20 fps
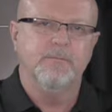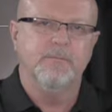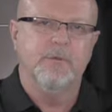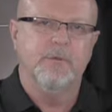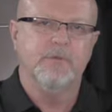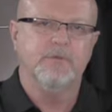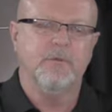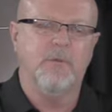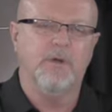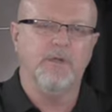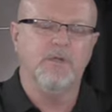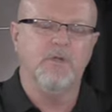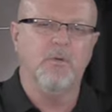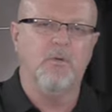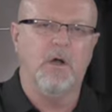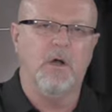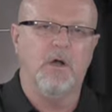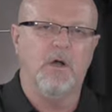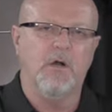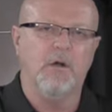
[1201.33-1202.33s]
is what
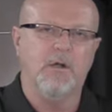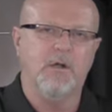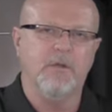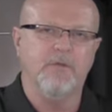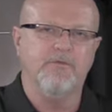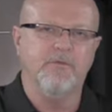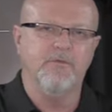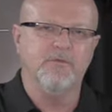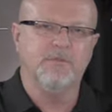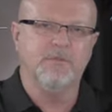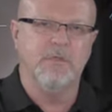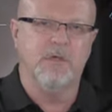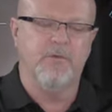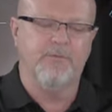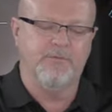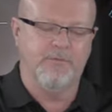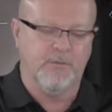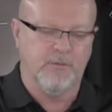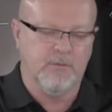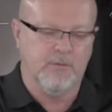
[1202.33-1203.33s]
you are if you
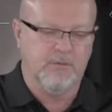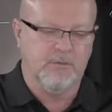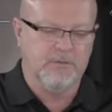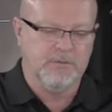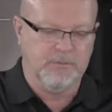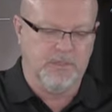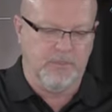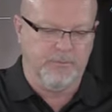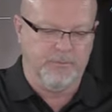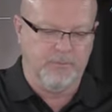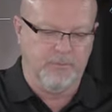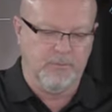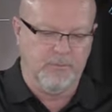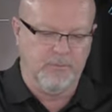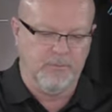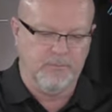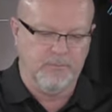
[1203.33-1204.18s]
self-shepherd.